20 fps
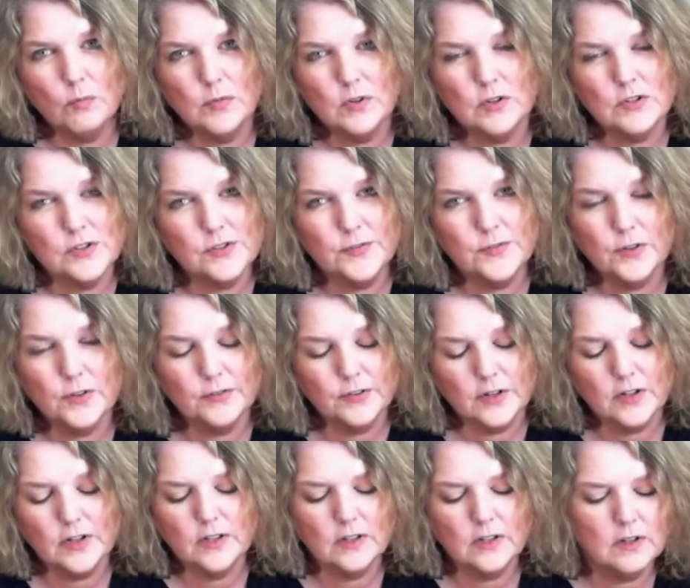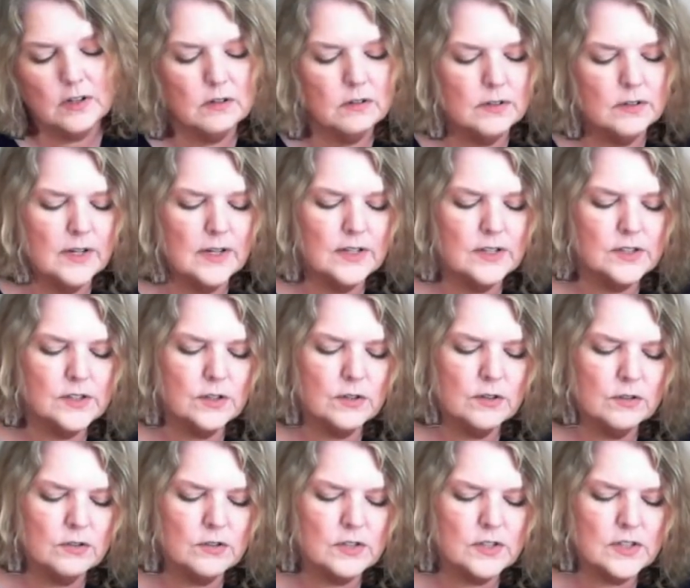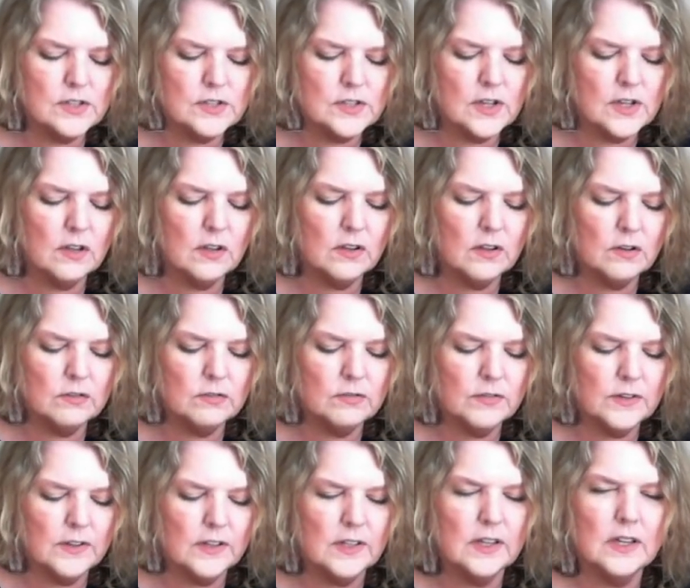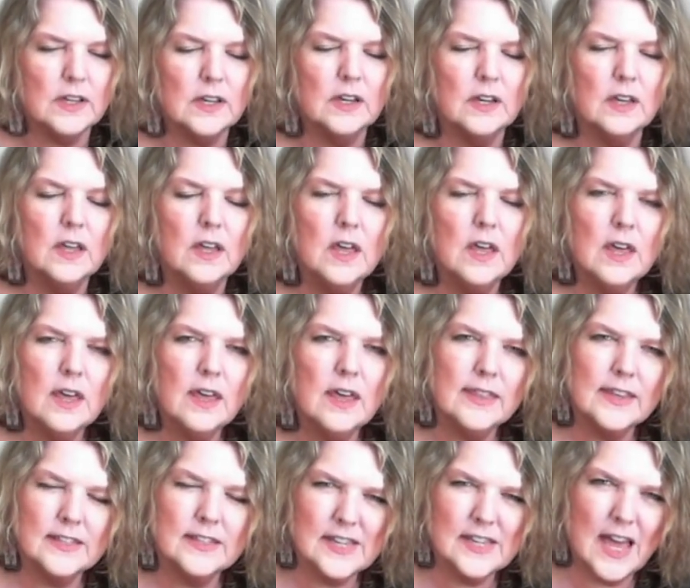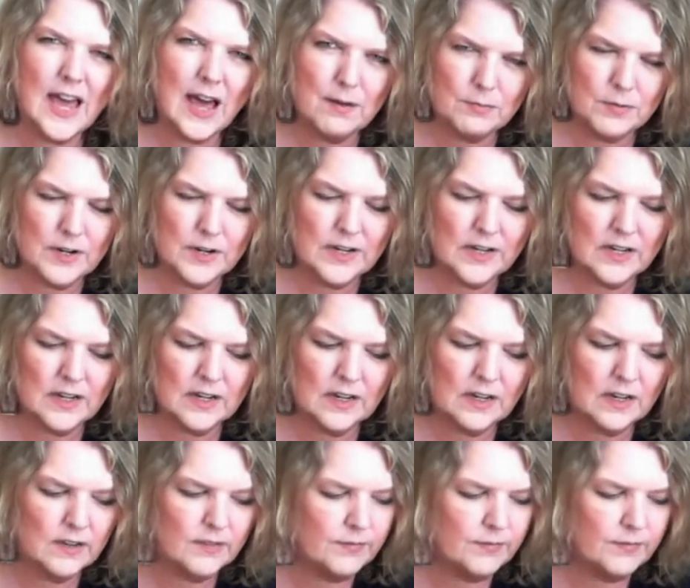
You just feel very alone. And so there's this alone feeling that's happening.